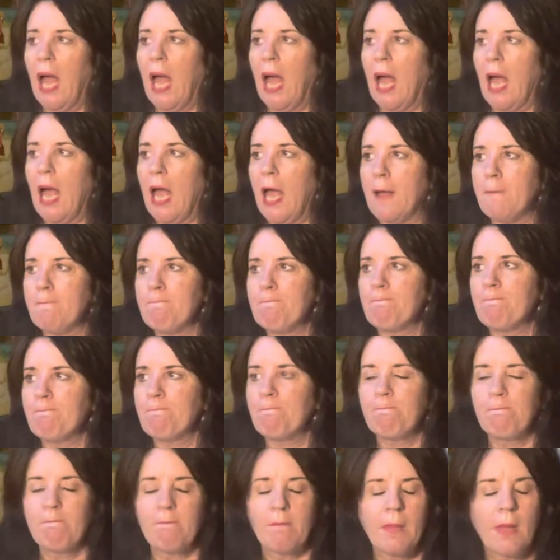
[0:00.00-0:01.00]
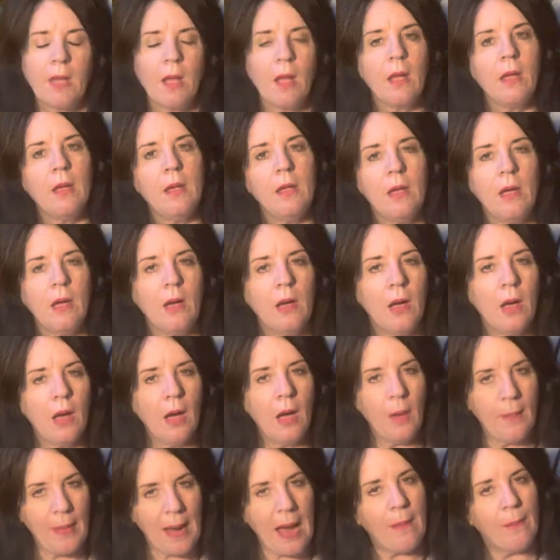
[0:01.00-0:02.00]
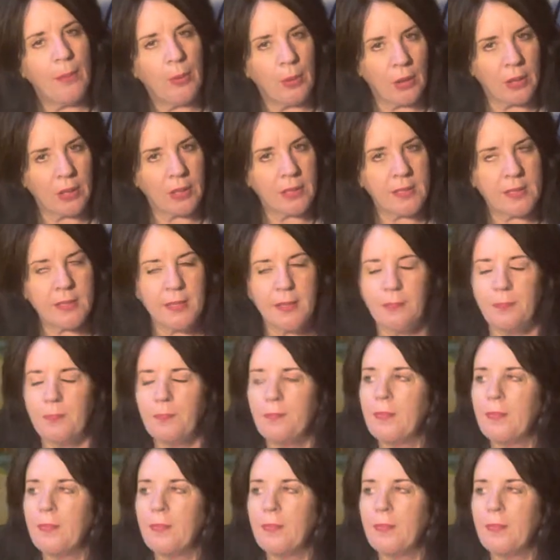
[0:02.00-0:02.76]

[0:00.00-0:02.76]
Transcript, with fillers: um, about books.